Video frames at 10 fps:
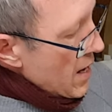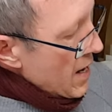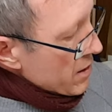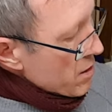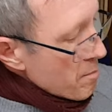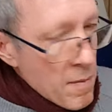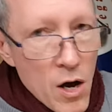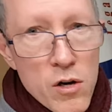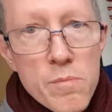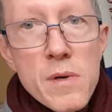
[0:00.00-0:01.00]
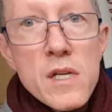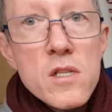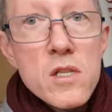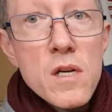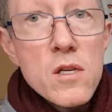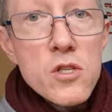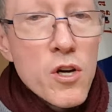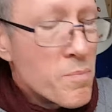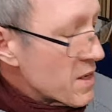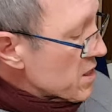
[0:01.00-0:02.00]
At the moment,
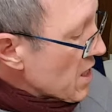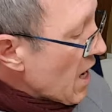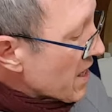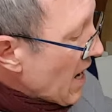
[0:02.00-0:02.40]
turpentine